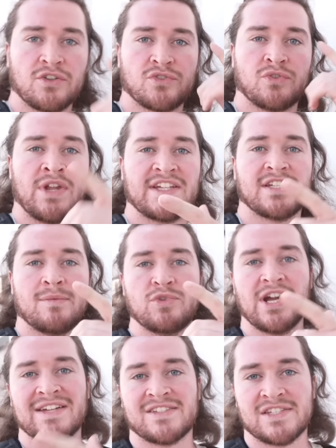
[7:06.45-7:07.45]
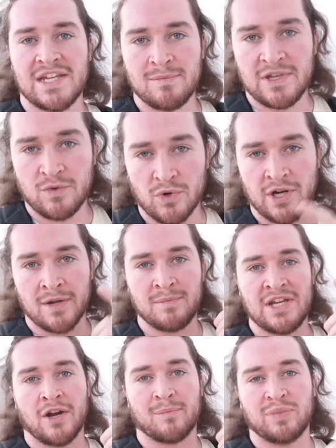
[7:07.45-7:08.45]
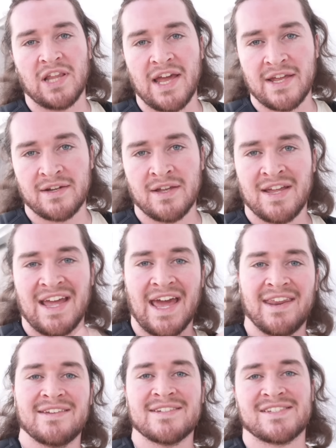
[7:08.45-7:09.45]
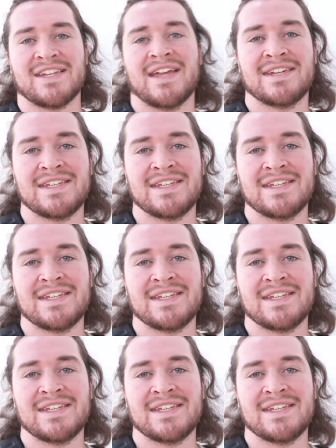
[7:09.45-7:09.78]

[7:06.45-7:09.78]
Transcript: So next time you guys see me, we're gonna be on a plane headed to San